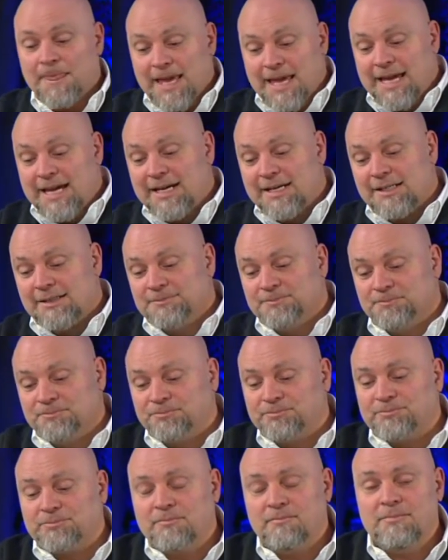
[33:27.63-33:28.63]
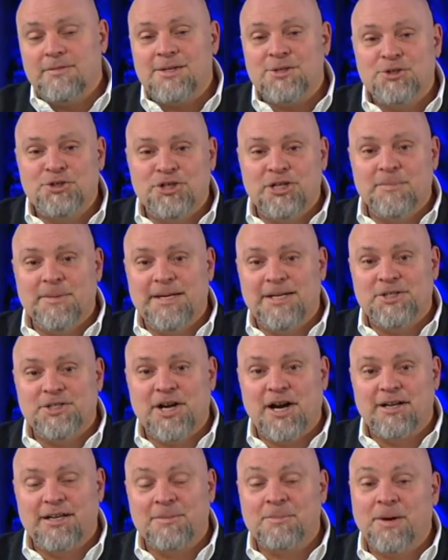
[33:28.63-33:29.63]
Here, Shermy and
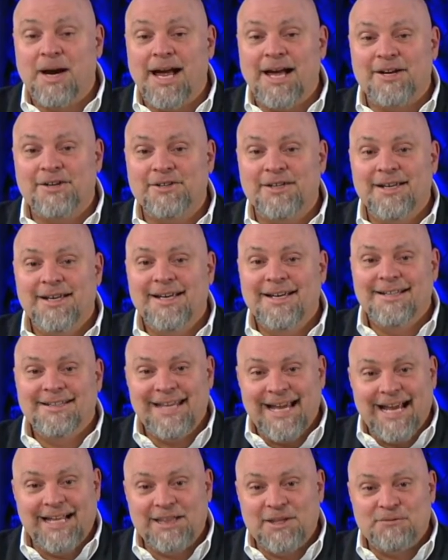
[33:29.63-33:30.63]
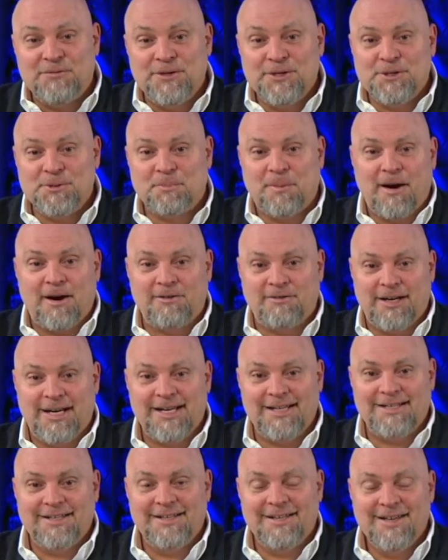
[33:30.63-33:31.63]
Charlie Brown, they get the first part
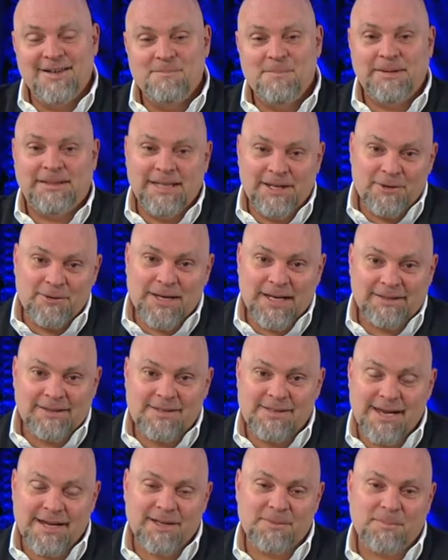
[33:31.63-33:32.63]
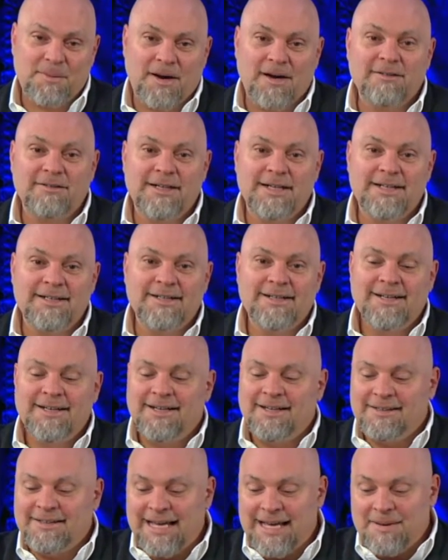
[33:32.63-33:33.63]
right but they don't get the second part right.
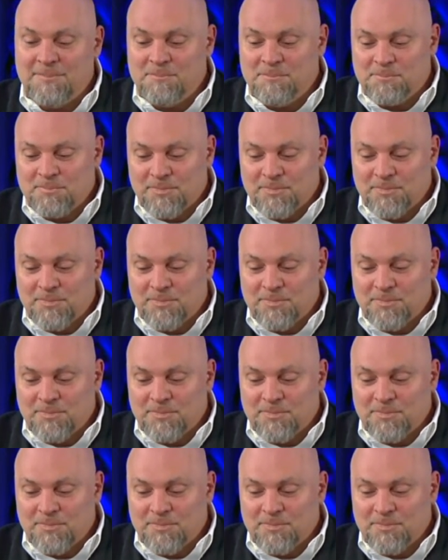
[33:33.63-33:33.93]
They